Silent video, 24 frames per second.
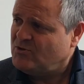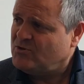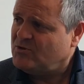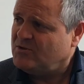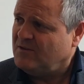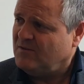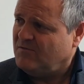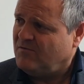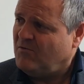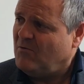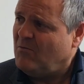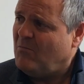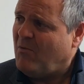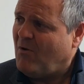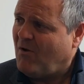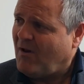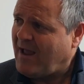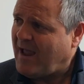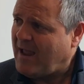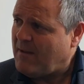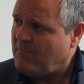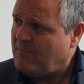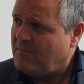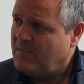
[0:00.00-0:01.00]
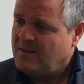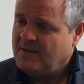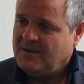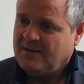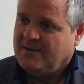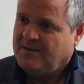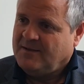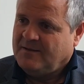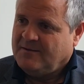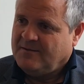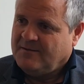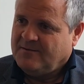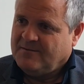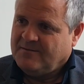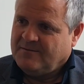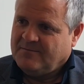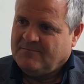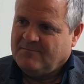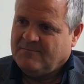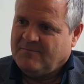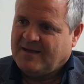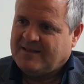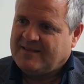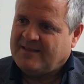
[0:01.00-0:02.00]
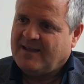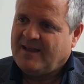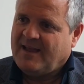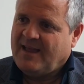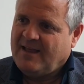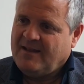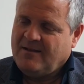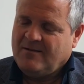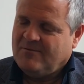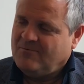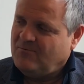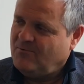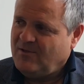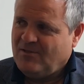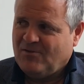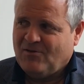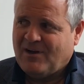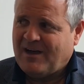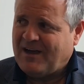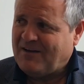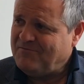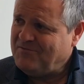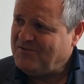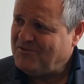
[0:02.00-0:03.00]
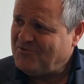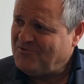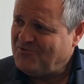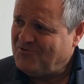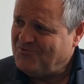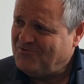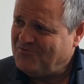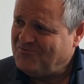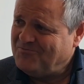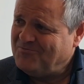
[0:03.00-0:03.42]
the football game. But again, we don't have the truth,